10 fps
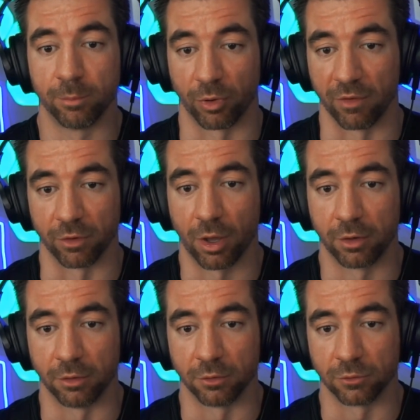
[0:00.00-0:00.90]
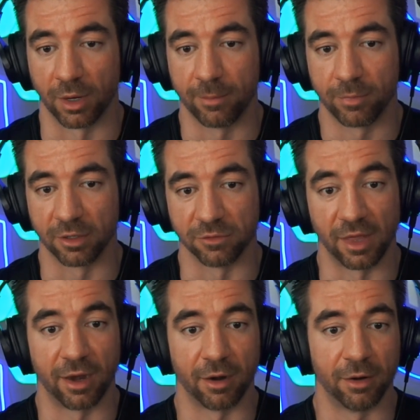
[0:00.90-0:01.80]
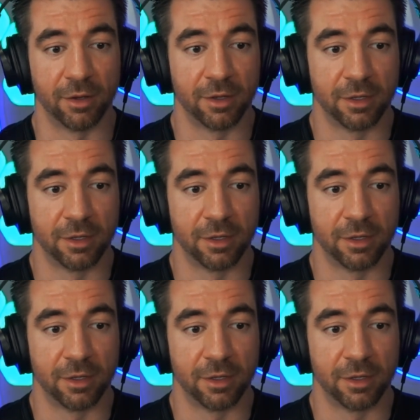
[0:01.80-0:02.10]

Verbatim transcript: private auditors right because they're